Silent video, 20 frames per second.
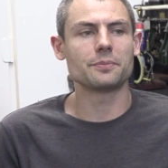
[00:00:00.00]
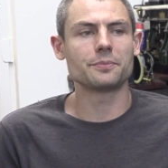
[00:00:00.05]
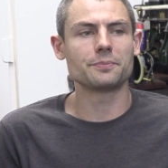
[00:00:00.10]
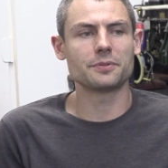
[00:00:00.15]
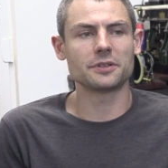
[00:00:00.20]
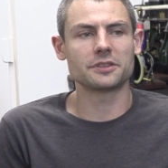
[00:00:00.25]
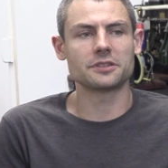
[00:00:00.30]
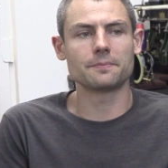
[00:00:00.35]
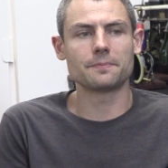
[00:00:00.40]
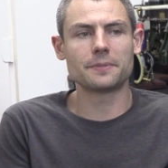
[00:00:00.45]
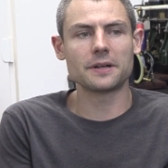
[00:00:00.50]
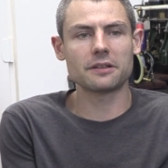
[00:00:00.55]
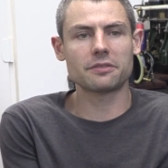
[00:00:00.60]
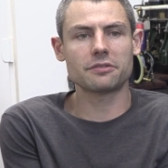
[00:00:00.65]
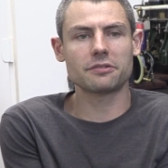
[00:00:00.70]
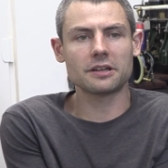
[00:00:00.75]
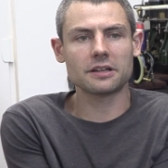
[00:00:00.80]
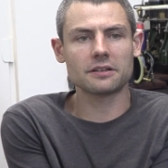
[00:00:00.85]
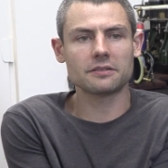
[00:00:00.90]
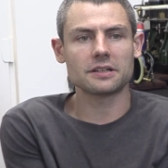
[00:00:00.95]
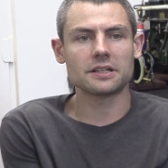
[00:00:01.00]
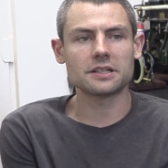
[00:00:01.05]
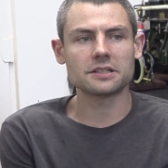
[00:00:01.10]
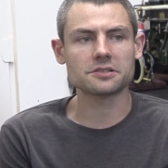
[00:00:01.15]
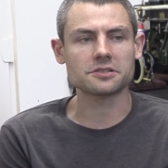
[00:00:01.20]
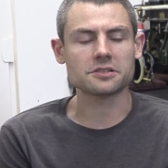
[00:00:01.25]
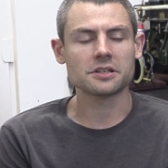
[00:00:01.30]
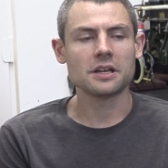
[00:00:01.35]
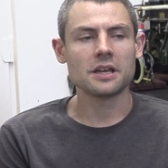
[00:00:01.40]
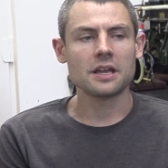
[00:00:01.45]
But the big thing
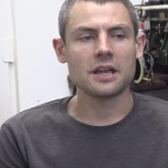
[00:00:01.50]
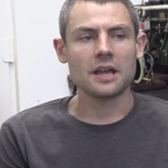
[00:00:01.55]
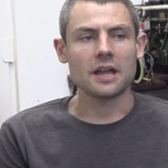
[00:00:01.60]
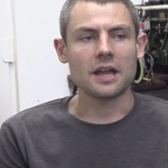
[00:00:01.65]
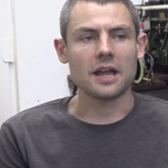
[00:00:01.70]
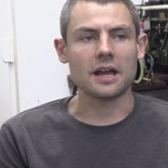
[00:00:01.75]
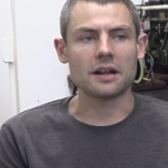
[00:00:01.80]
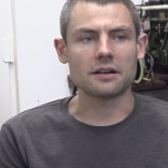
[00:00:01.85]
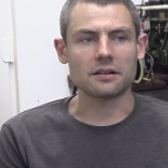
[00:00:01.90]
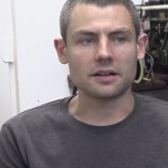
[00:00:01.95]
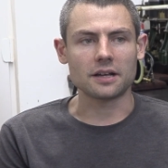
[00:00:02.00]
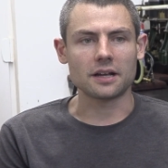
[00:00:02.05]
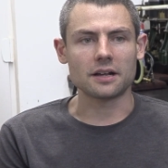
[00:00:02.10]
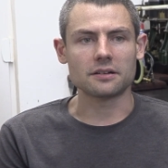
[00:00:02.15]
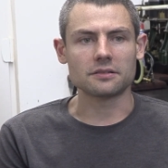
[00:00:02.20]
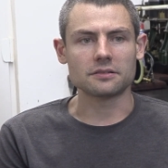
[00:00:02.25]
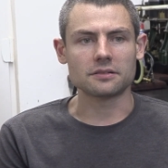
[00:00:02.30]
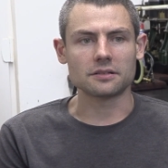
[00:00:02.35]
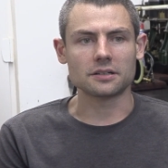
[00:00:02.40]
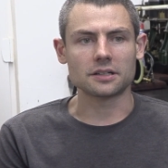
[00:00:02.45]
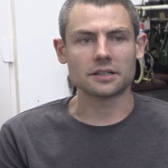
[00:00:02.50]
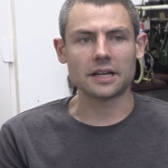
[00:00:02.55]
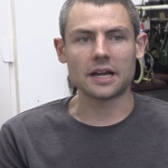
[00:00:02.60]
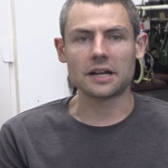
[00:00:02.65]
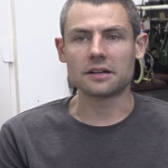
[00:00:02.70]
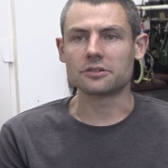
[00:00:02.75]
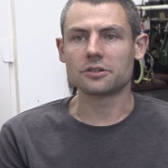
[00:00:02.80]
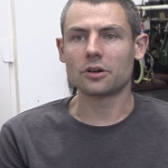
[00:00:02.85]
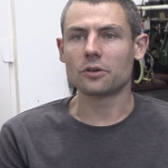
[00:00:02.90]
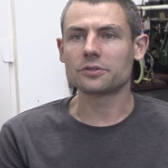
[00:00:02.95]
is, and
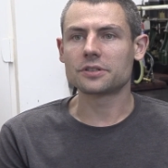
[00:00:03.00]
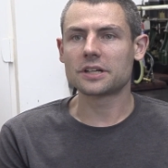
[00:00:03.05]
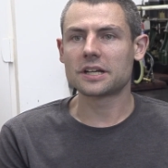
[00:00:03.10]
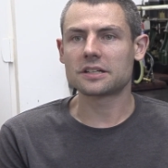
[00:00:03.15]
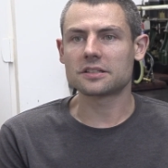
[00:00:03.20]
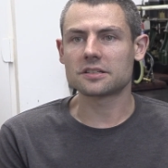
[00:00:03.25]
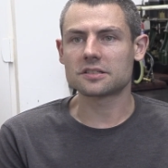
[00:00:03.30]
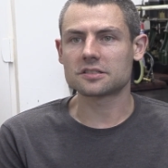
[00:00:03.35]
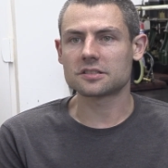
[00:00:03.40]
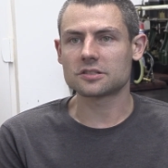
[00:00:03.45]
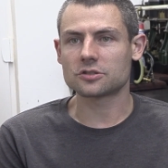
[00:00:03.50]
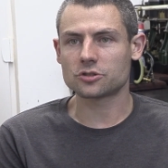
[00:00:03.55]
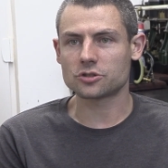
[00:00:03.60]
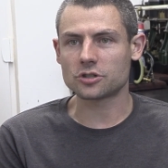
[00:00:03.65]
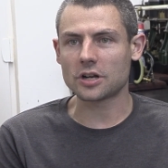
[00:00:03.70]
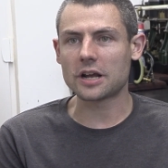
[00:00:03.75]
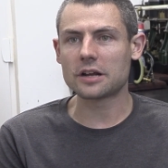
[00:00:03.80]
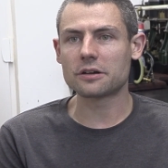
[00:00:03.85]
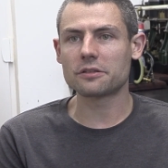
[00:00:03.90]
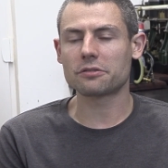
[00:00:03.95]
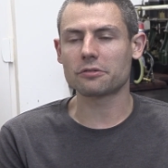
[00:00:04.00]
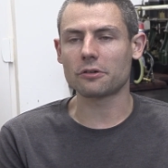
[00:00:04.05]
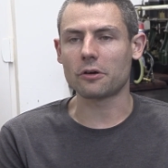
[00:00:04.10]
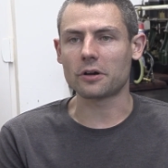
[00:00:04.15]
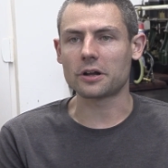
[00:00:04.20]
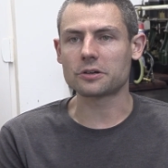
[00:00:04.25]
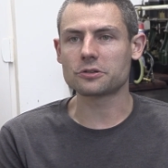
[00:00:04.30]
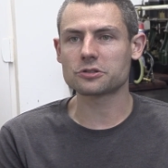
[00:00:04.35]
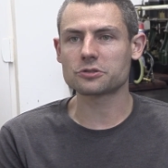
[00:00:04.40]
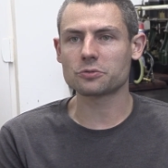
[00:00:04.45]
again, don't take this as shade thrown,
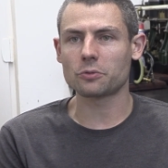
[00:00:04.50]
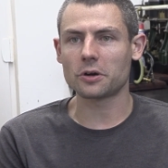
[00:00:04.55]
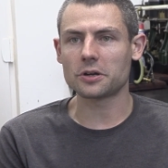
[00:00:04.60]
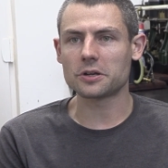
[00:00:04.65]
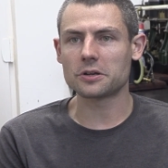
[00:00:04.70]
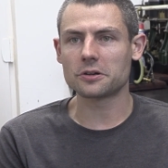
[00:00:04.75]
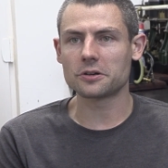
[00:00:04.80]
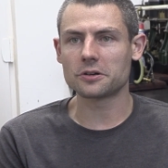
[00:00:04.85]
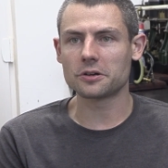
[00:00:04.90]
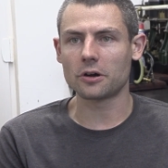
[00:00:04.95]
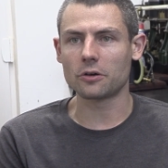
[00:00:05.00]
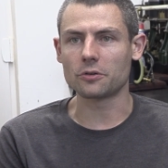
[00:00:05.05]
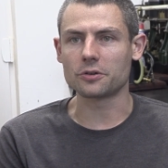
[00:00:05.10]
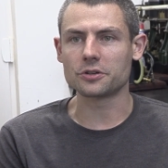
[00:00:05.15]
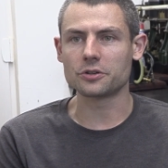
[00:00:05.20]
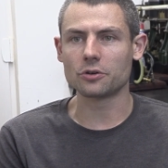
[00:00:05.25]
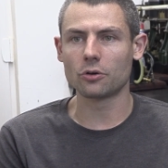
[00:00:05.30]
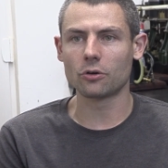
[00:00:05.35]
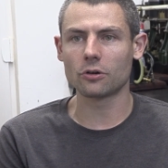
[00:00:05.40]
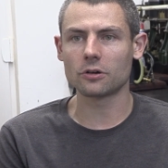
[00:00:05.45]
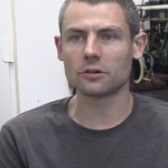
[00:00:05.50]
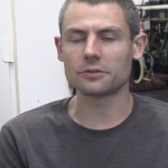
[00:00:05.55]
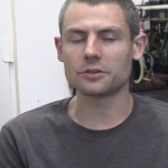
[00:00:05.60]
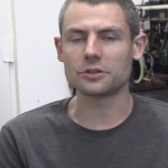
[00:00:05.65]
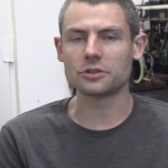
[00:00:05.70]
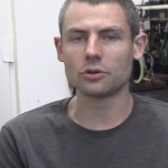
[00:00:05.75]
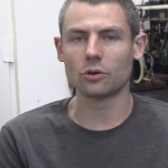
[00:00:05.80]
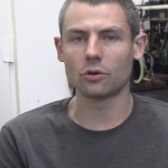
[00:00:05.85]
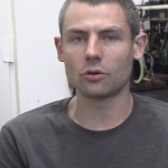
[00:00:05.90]
I just want you to know your